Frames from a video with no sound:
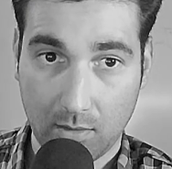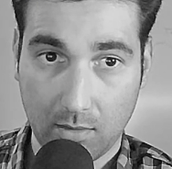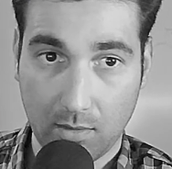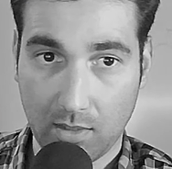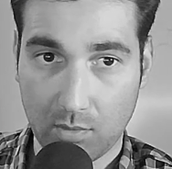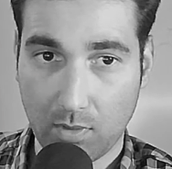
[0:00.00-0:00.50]

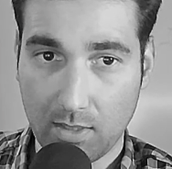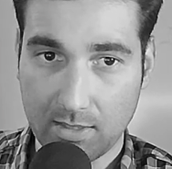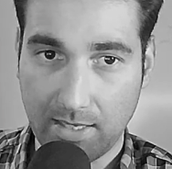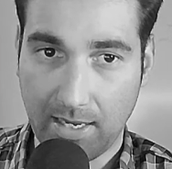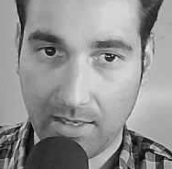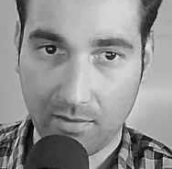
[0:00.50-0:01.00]
As well as
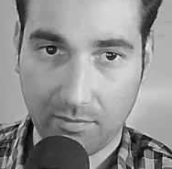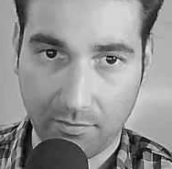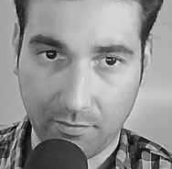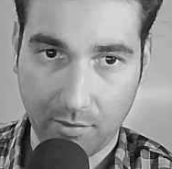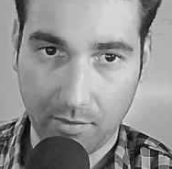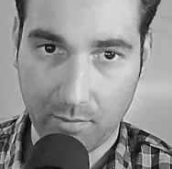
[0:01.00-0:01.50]
adding
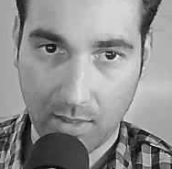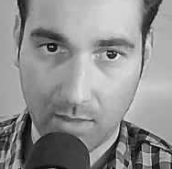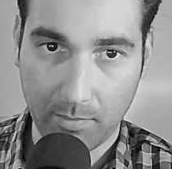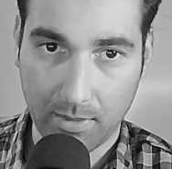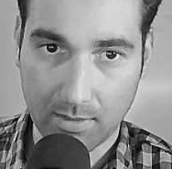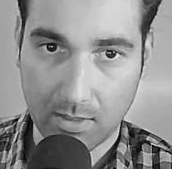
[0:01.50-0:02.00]
further
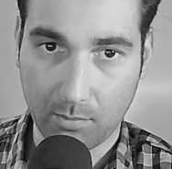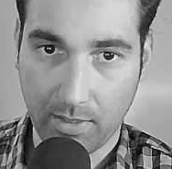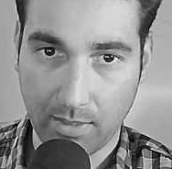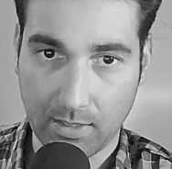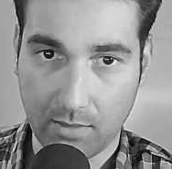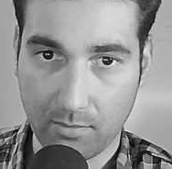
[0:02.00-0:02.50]
elements to
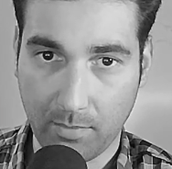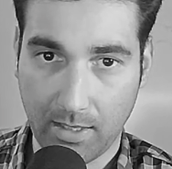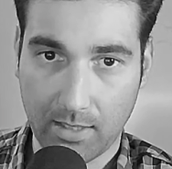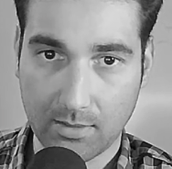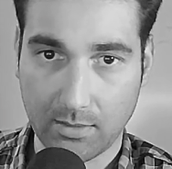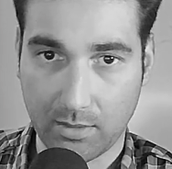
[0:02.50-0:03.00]
break down the
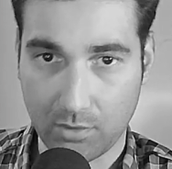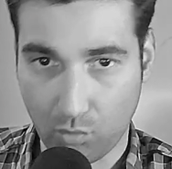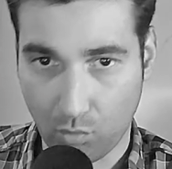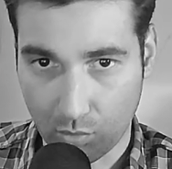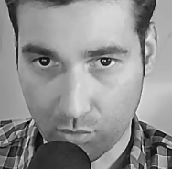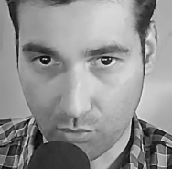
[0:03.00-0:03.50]
mass,
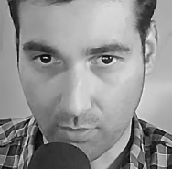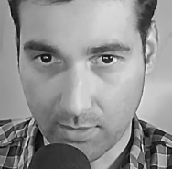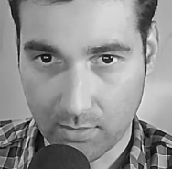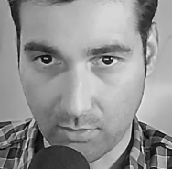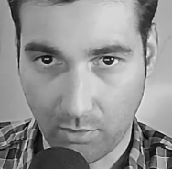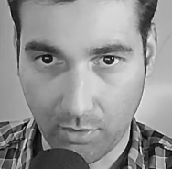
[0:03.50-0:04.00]
control
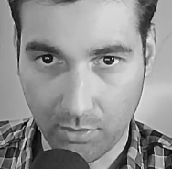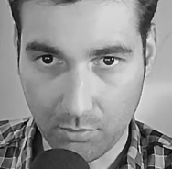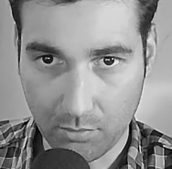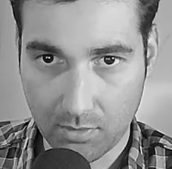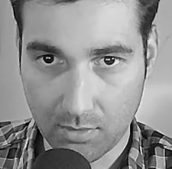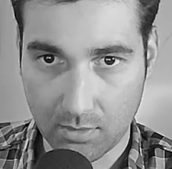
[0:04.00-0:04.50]
joints are
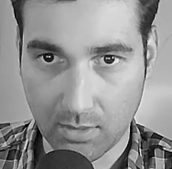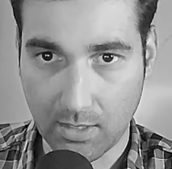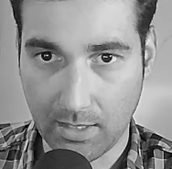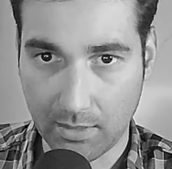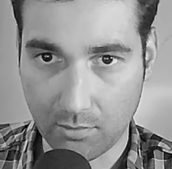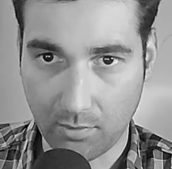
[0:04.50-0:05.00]
used to
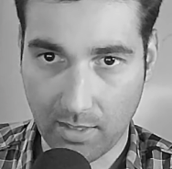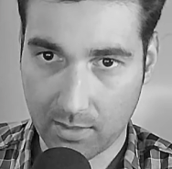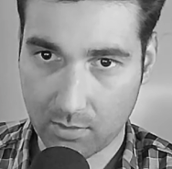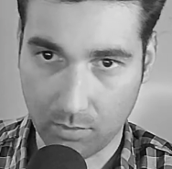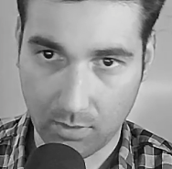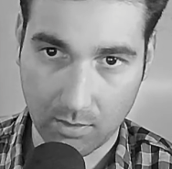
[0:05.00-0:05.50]
guide
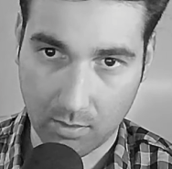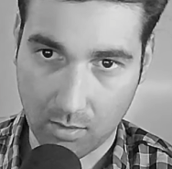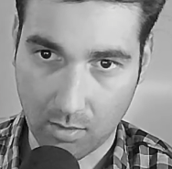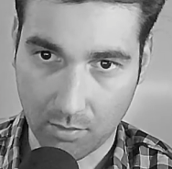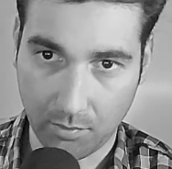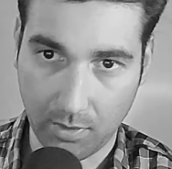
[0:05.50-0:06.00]
cracks within the
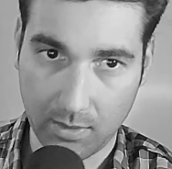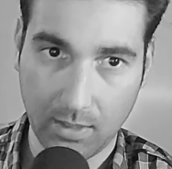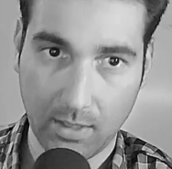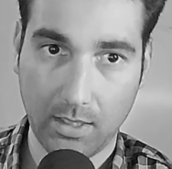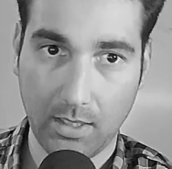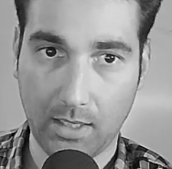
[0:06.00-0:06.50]
concrete
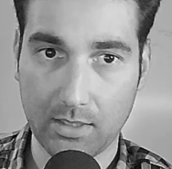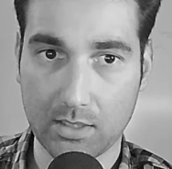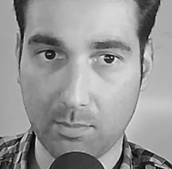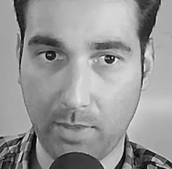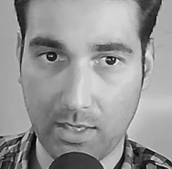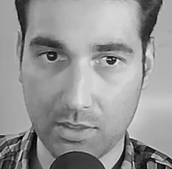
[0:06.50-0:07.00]
and
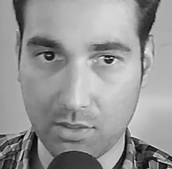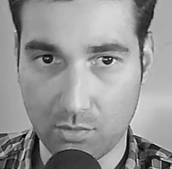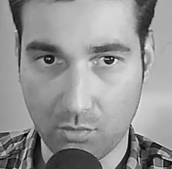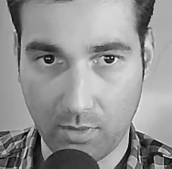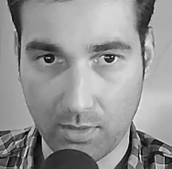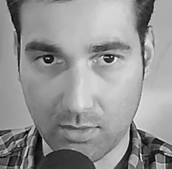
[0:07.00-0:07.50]
expansion
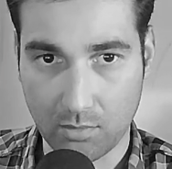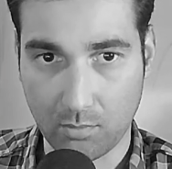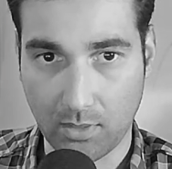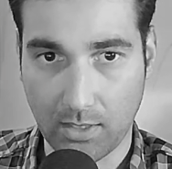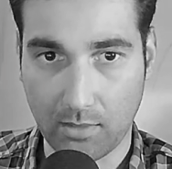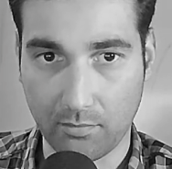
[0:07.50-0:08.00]
joints to
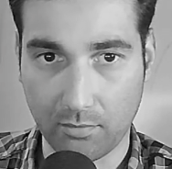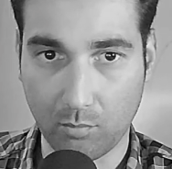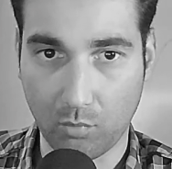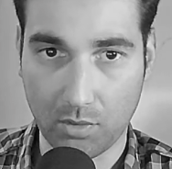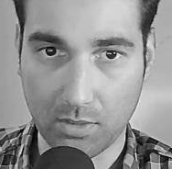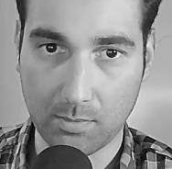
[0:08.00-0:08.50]
allow for
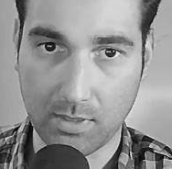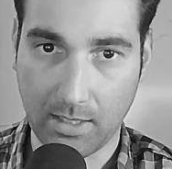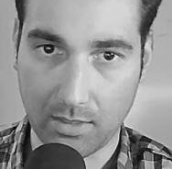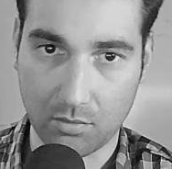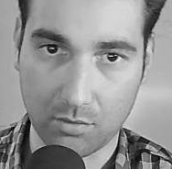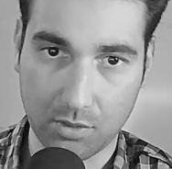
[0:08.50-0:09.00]
more
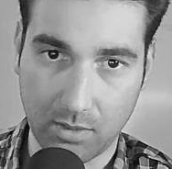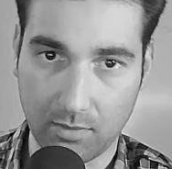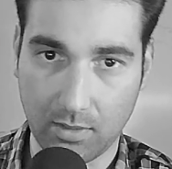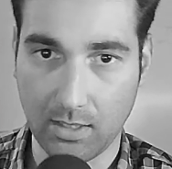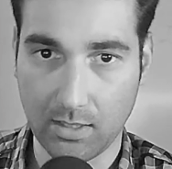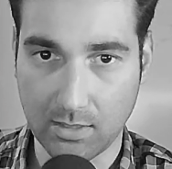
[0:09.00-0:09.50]
substantial
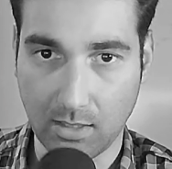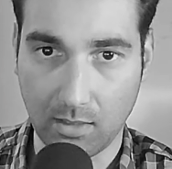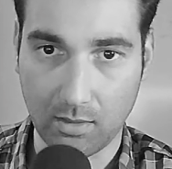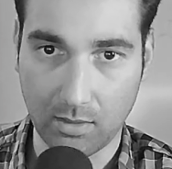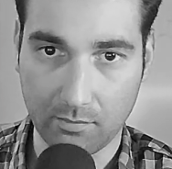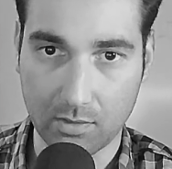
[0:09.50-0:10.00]
shifting and
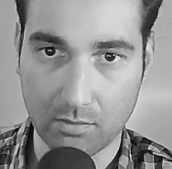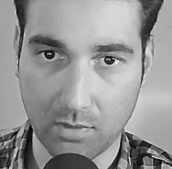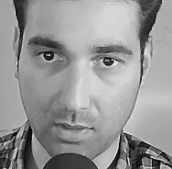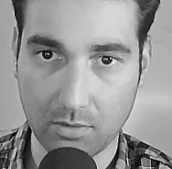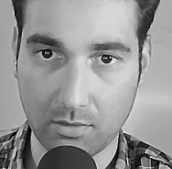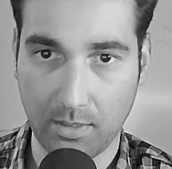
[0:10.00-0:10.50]
settling of the
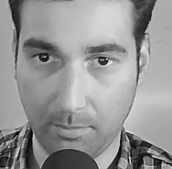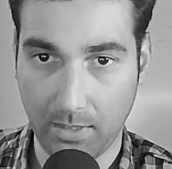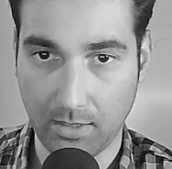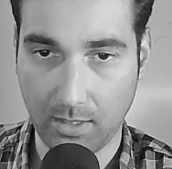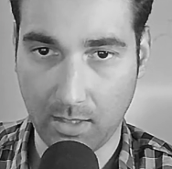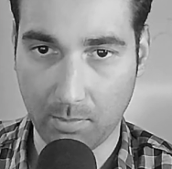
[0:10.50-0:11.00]
structure that may
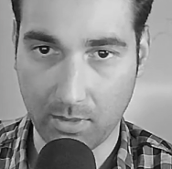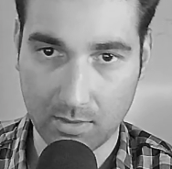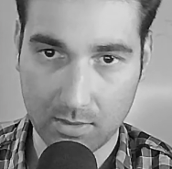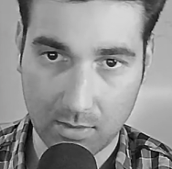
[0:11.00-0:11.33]
take place.